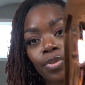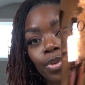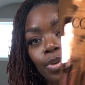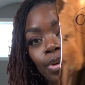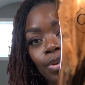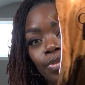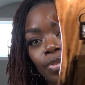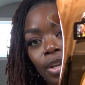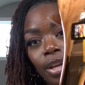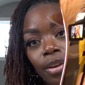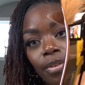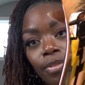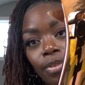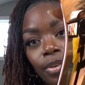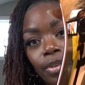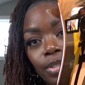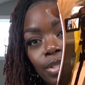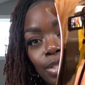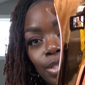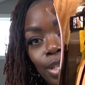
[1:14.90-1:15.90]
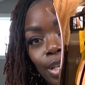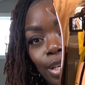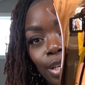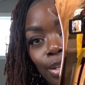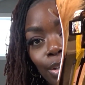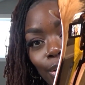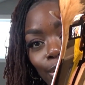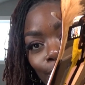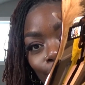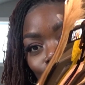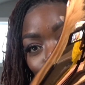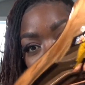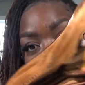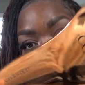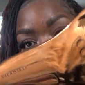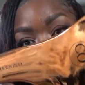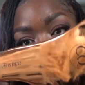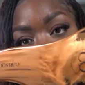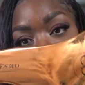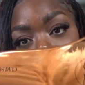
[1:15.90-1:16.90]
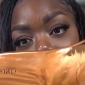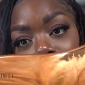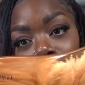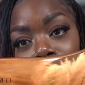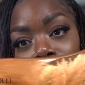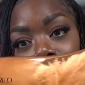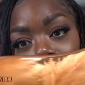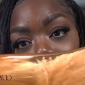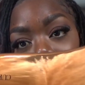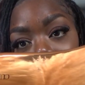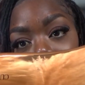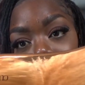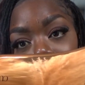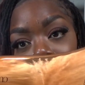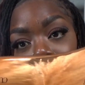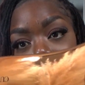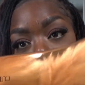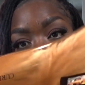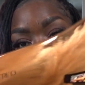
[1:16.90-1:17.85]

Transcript: you have never seen or used one of these,